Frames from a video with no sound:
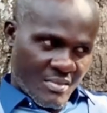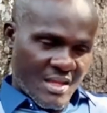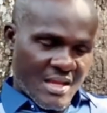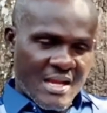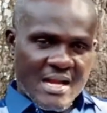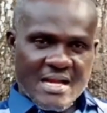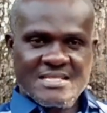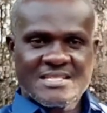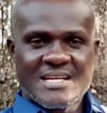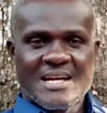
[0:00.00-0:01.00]

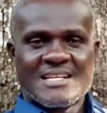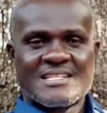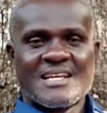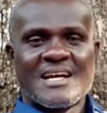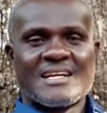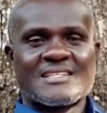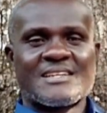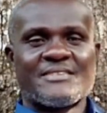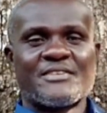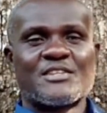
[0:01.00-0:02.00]
as everything
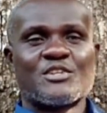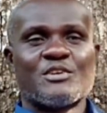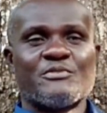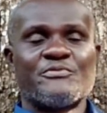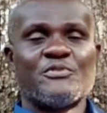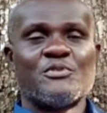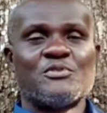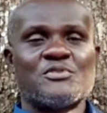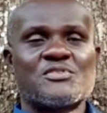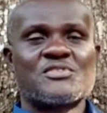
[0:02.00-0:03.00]
unfolds.
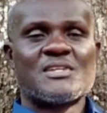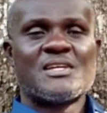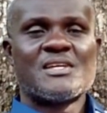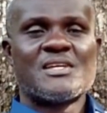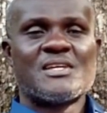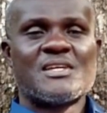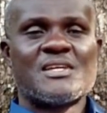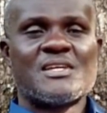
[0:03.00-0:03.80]
And just few